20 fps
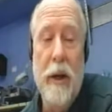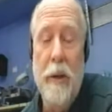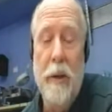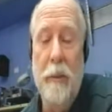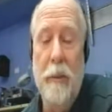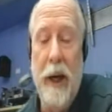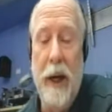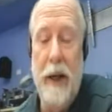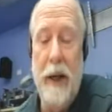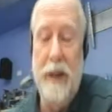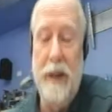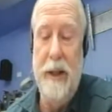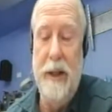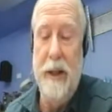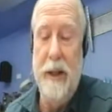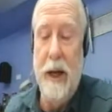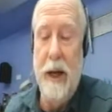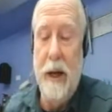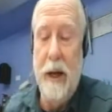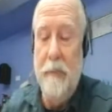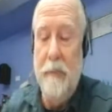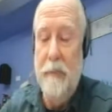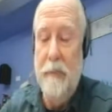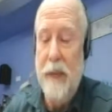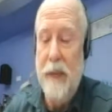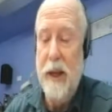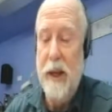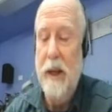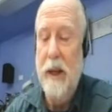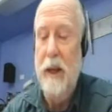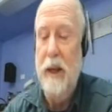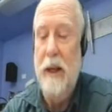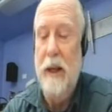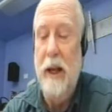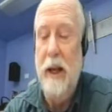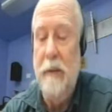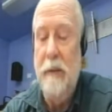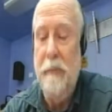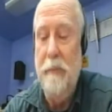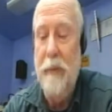Okay. But um,
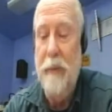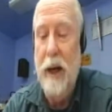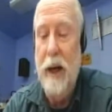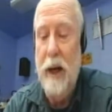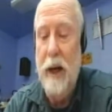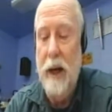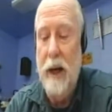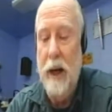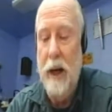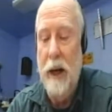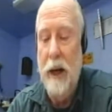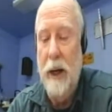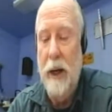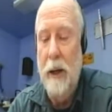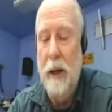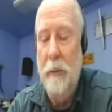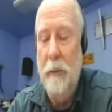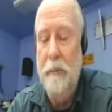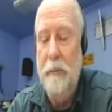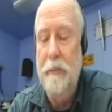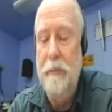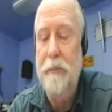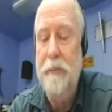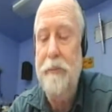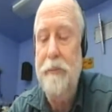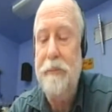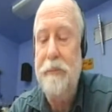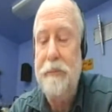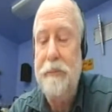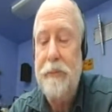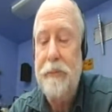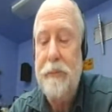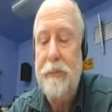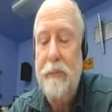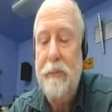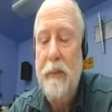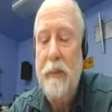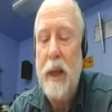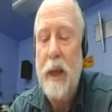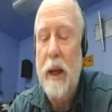yeah, um,
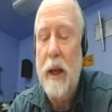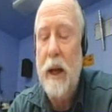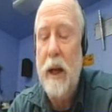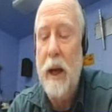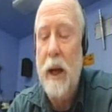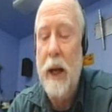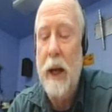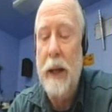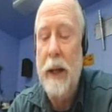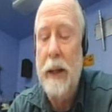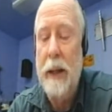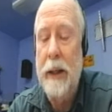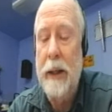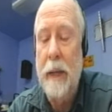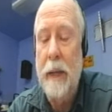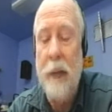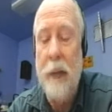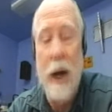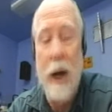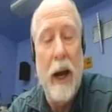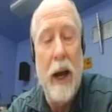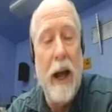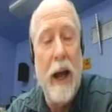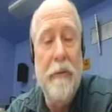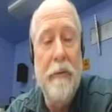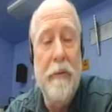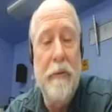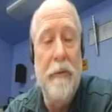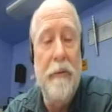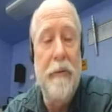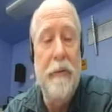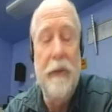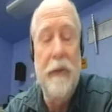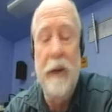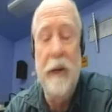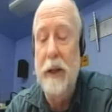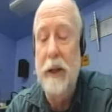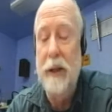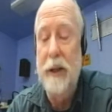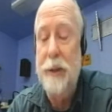I um, I have
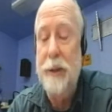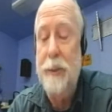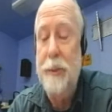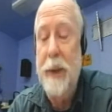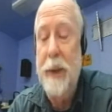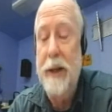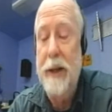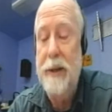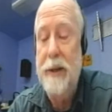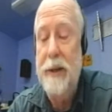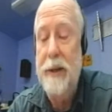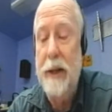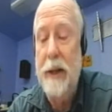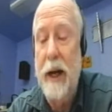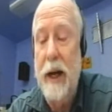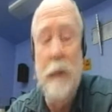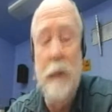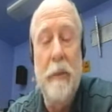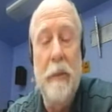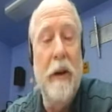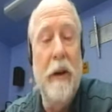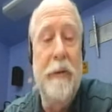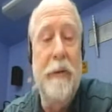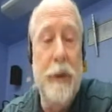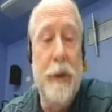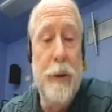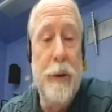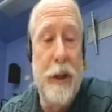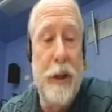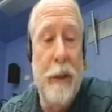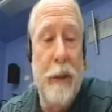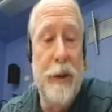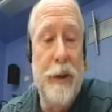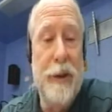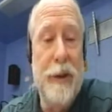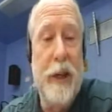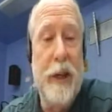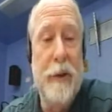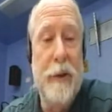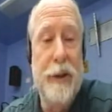spent um, a few summers
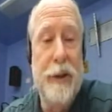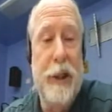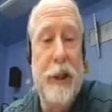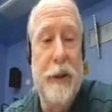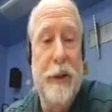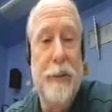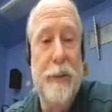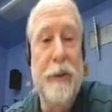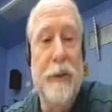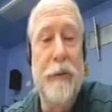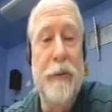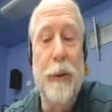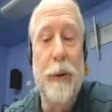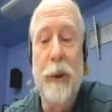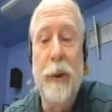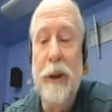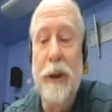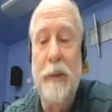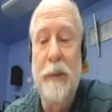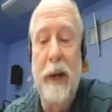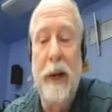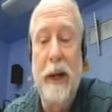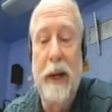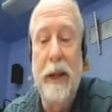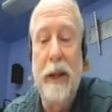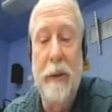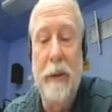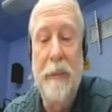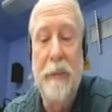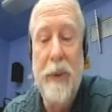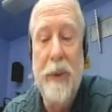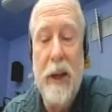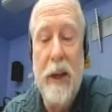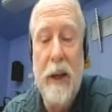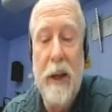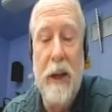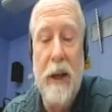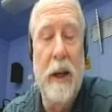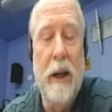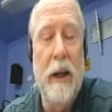down south before in my um,
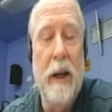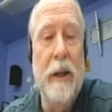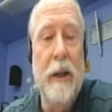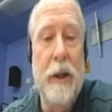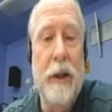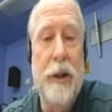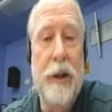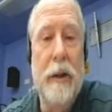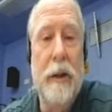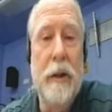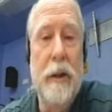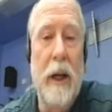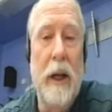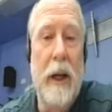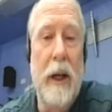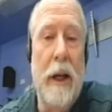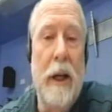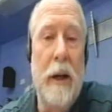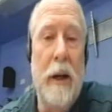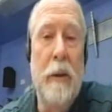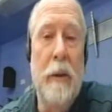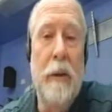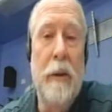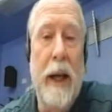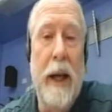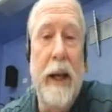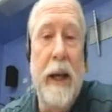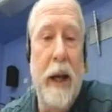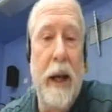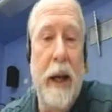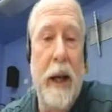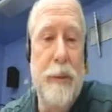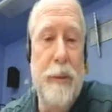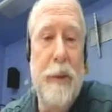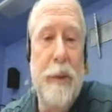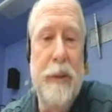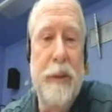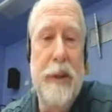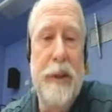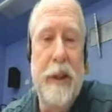uh, initial uh, engagement
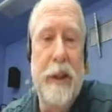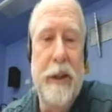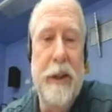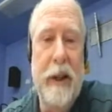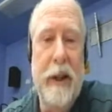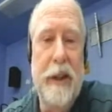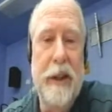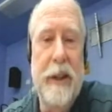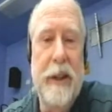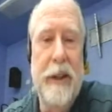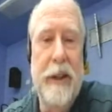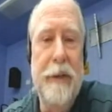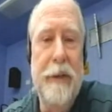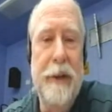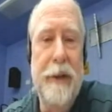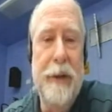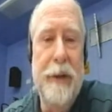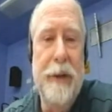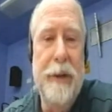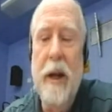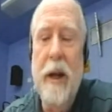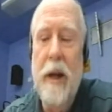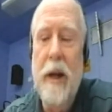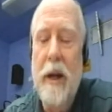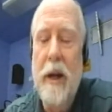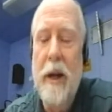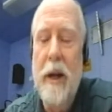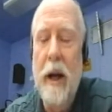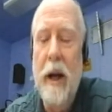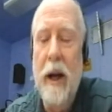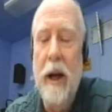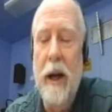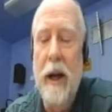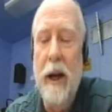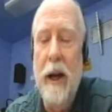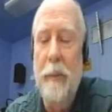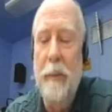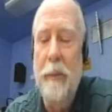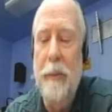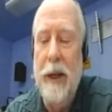with the Antarctic Division. Okay. Uh,
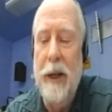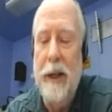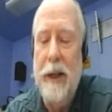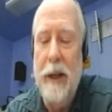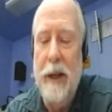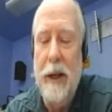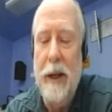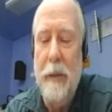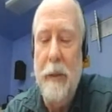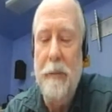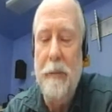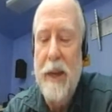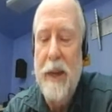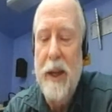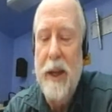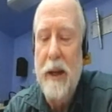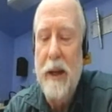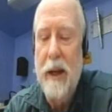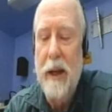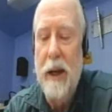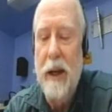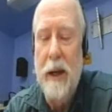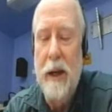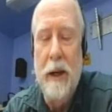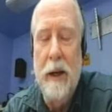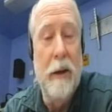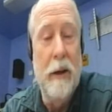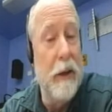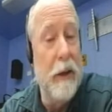but um, uh,